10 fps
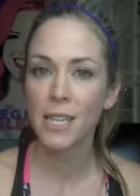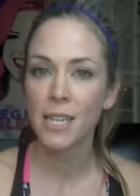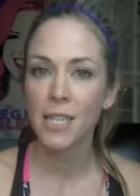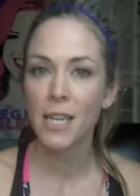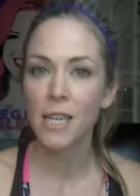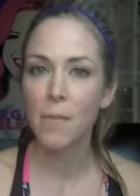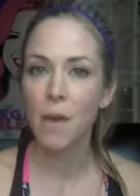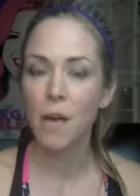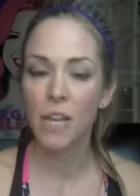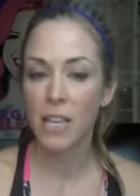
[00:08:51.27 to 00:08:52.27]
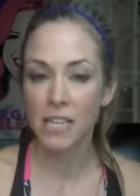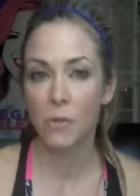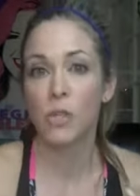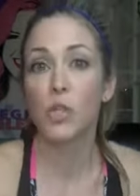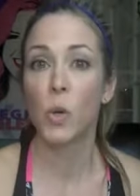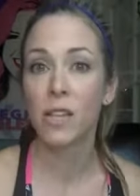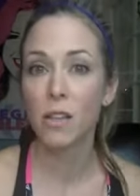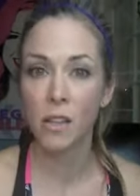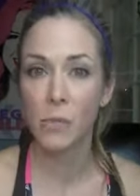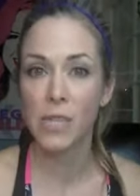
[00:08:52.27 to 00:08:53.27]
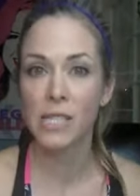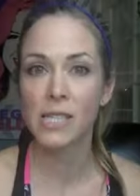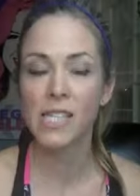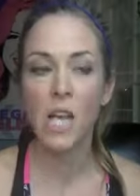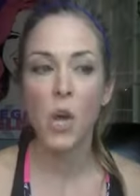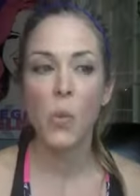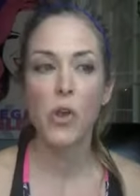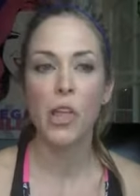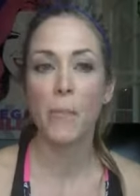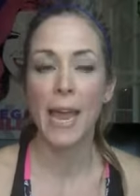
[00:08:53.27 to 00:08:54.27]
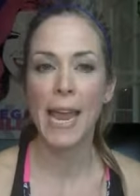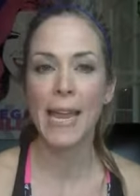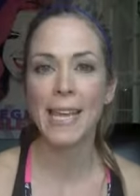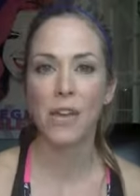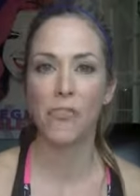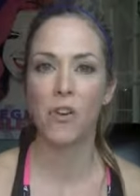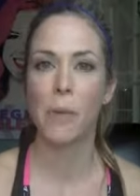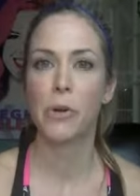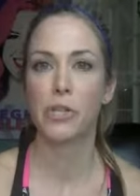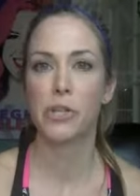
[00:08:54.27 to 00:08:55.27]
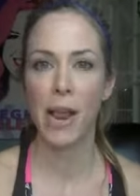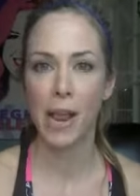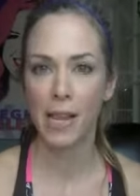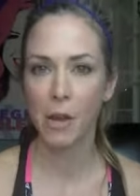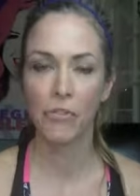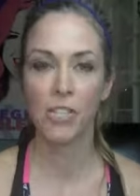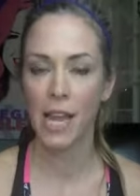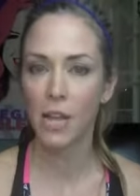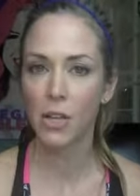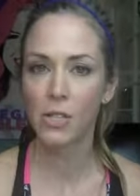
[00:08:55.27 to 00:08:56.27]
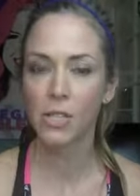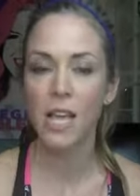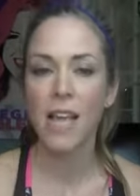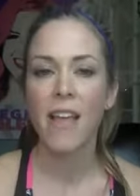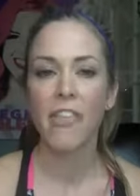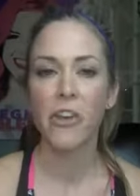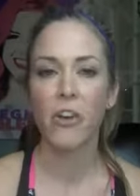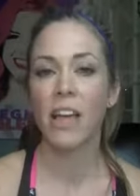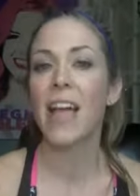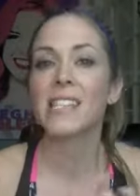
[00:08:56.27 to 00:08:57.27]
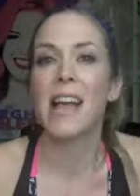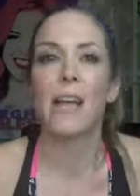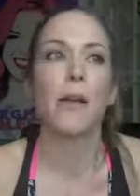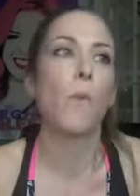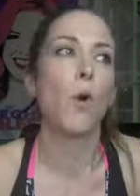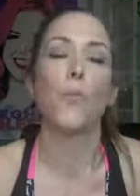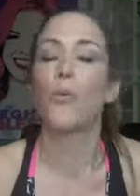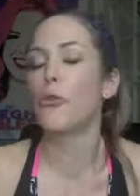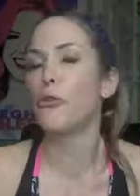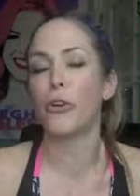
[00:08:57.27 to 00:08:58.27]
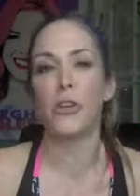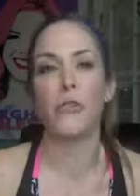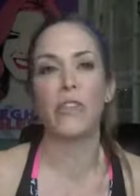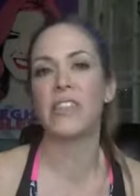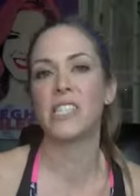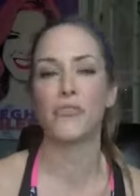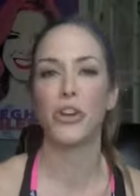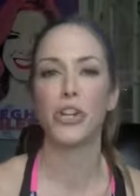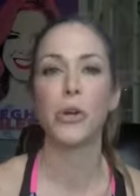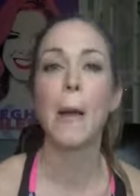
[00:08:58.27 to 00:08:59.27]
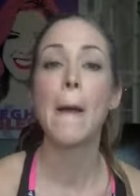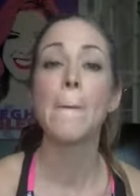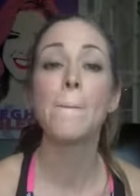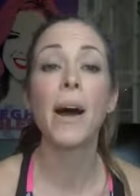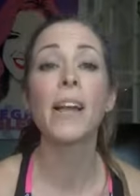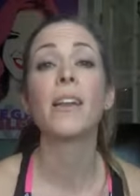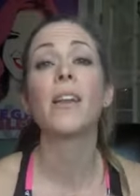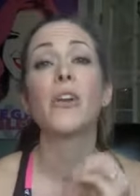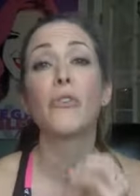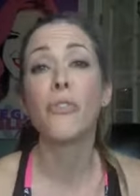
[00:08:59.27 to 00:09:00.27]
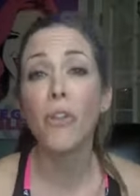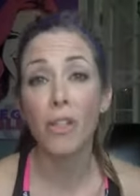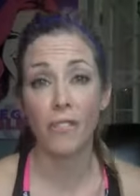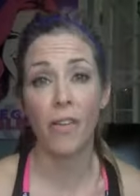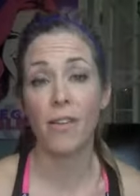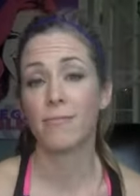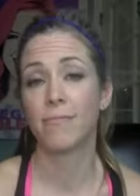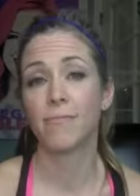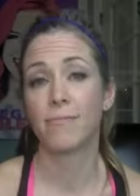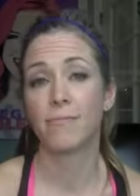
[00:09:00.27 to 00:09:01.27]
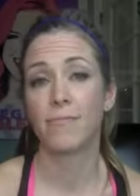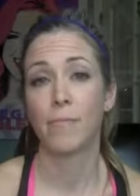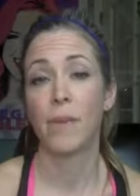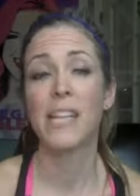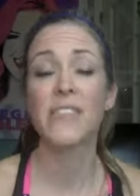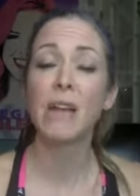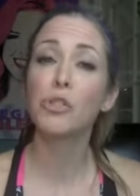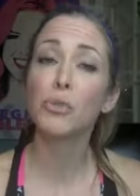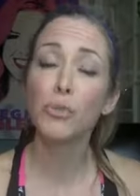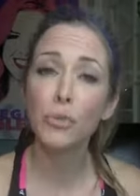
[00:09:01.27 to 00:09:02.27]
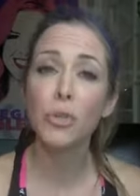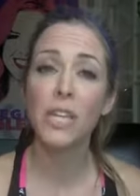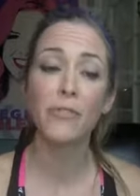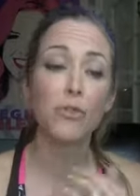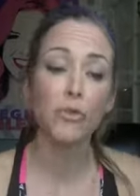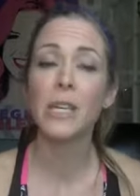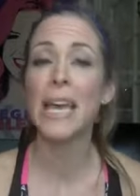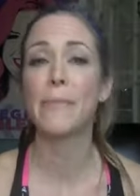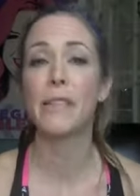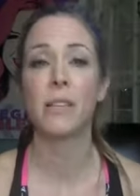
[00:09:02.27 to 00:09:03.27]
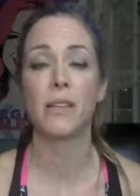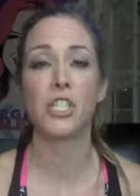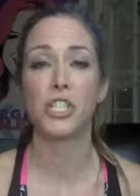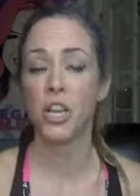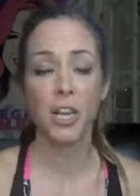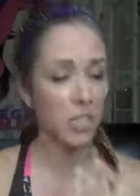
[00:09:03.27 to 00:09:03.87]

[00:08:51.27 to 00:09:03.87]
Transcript: in the month, it takes away the joy in the, in the business when you're like panicking for numbers, when you're panicking for sales, then you're like, that's kind of more proof for you that this isn't for you, but you're full of it. Because if that was truly, if you truly came into this to